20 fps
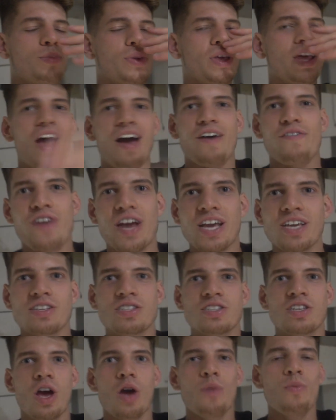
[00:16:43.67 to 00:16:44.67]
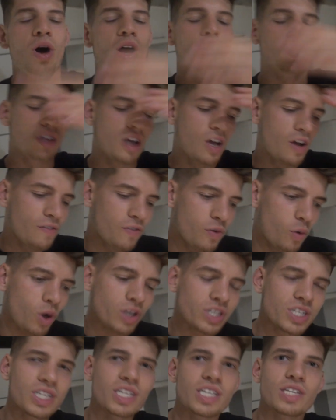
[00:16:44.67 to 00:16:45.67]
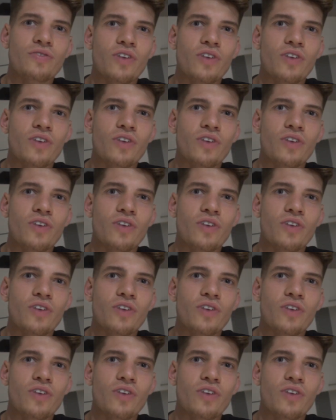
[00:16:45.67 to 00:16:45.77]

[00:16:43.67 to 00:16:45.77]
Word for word: But yeah, thank you so much for watching this